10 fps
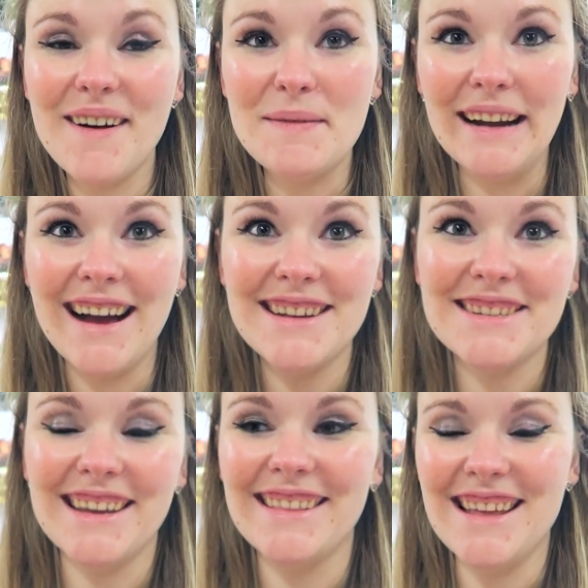oh my
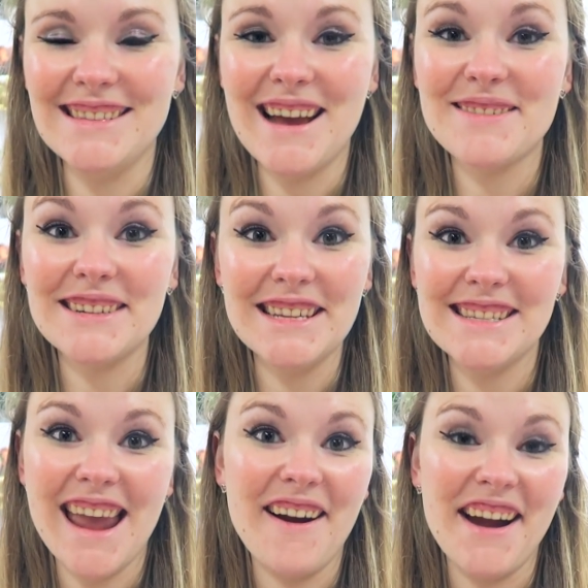gosh, like they sound really
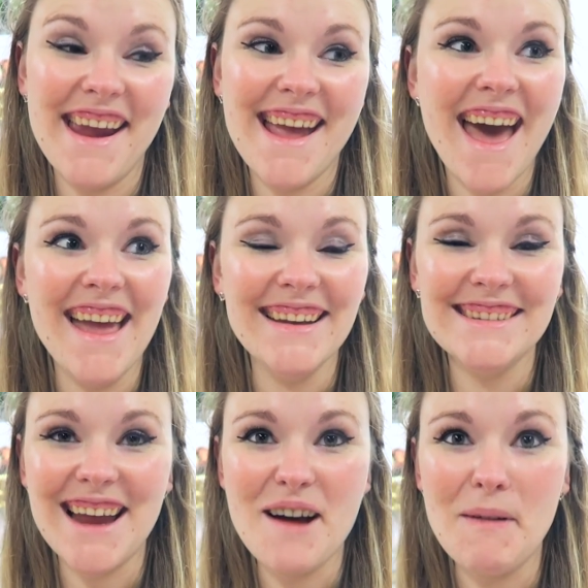scary
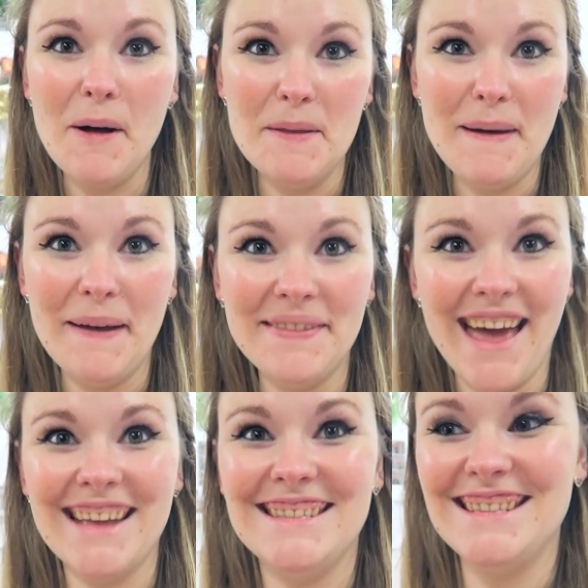and I'm all about
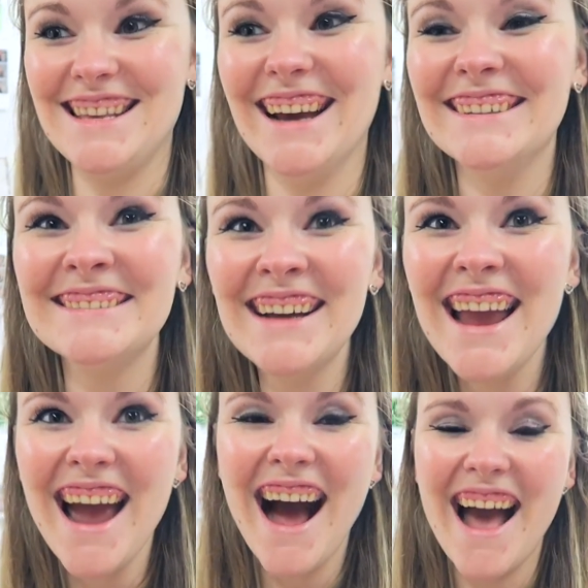that. So
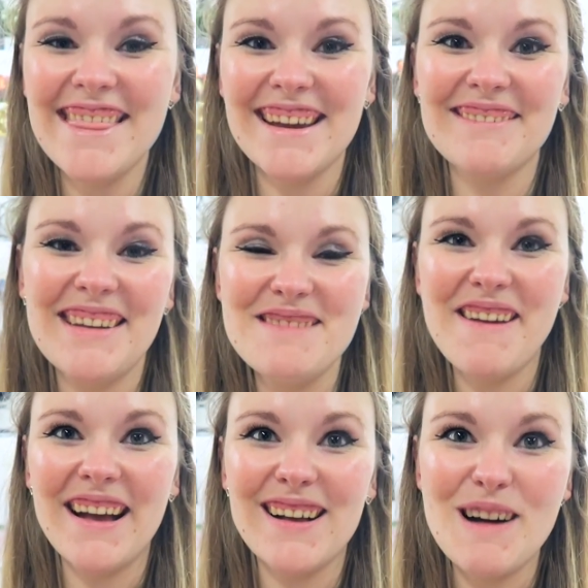I think I'm gonna
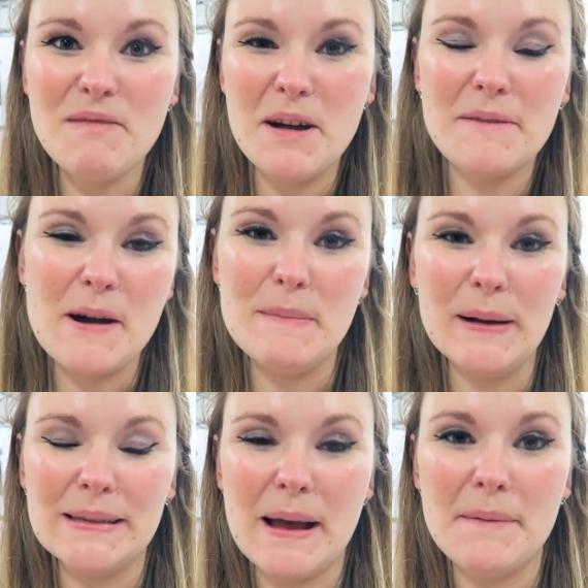pick a couple of her
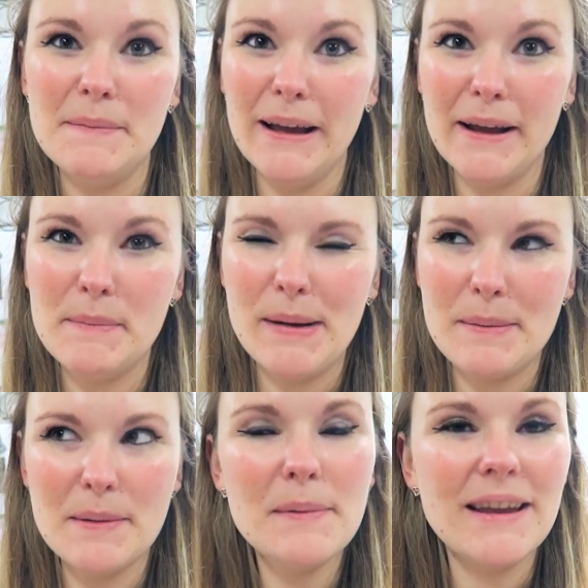books up like
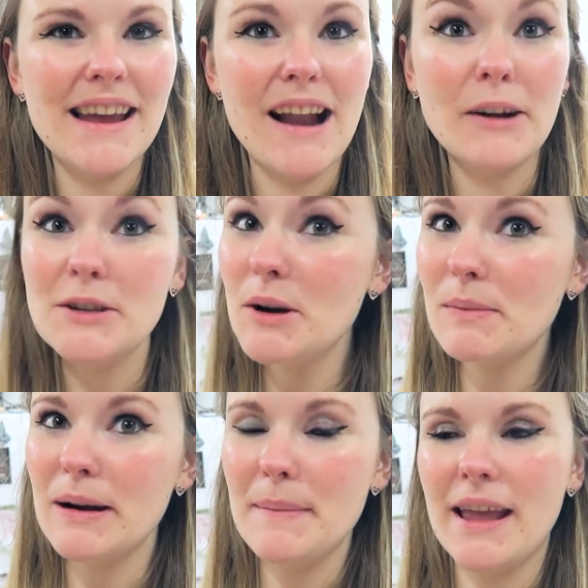probably in
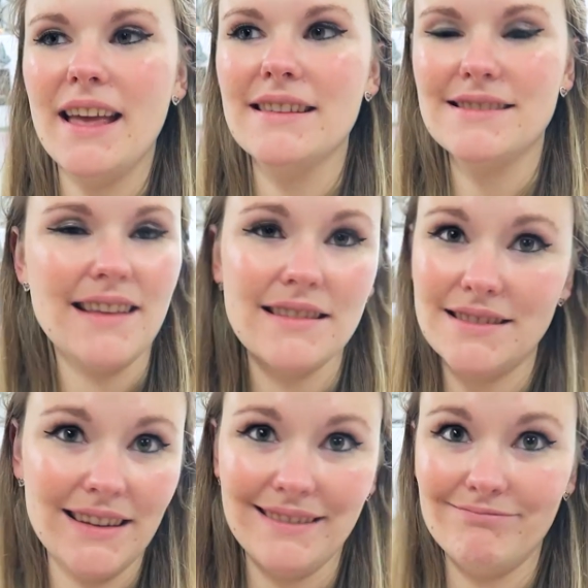October, because that's
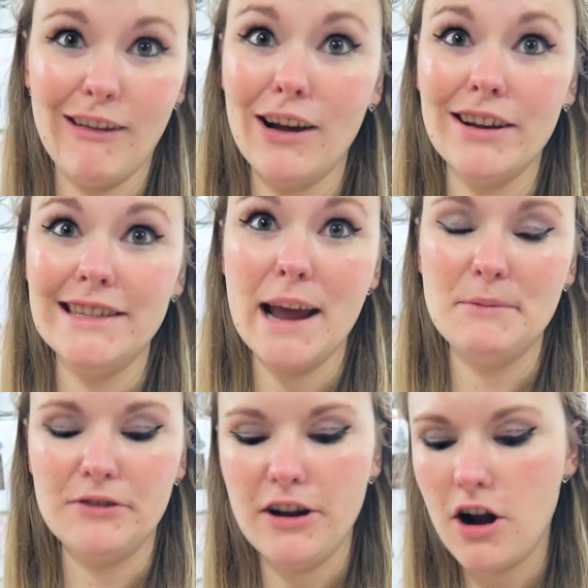like a good time
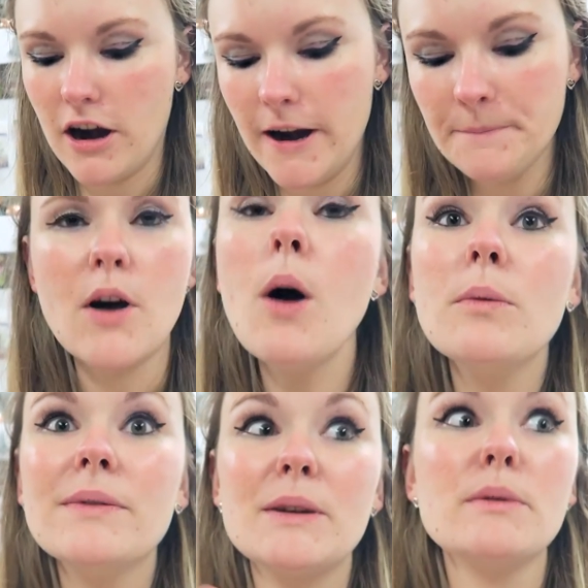to read horror.
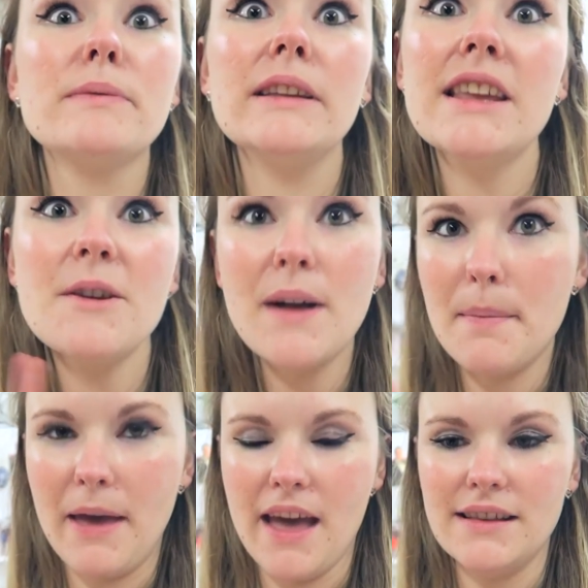Oh, there were really cute
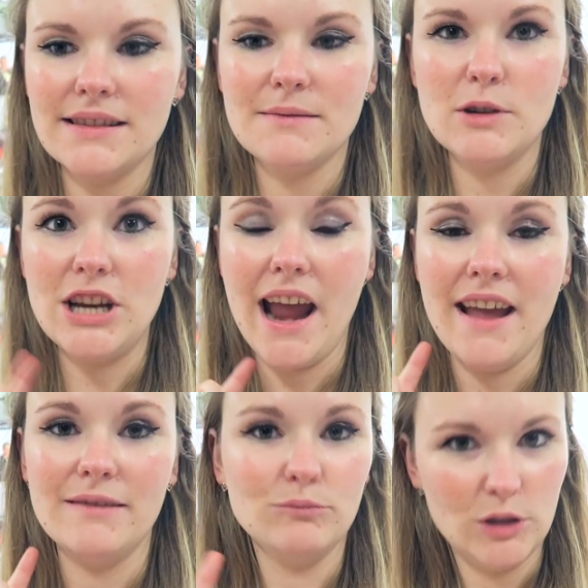cupcakes, which
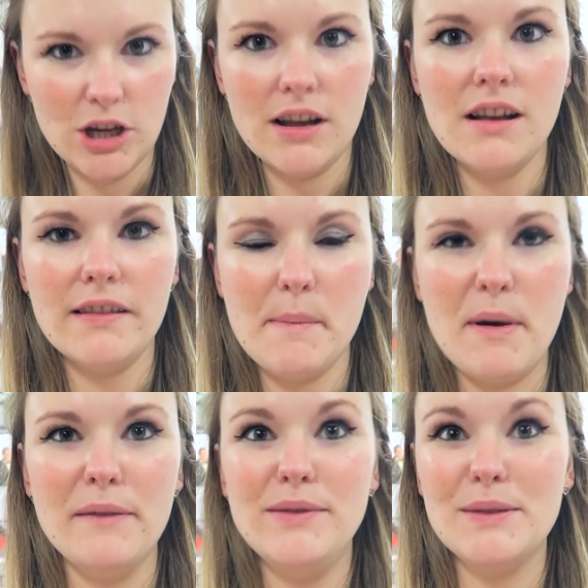I took a clip
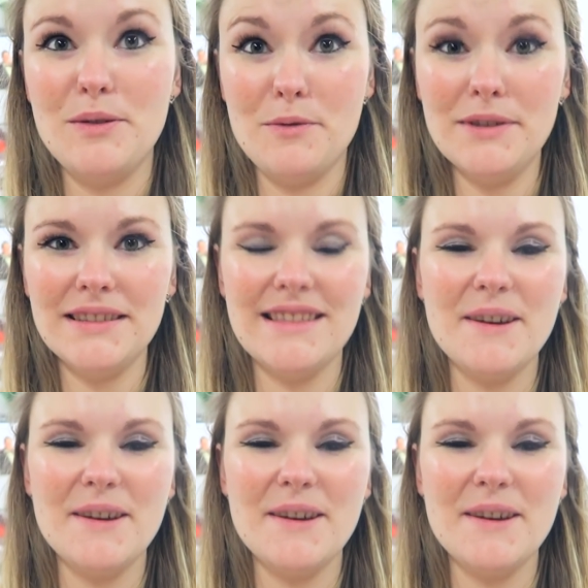of, so you will see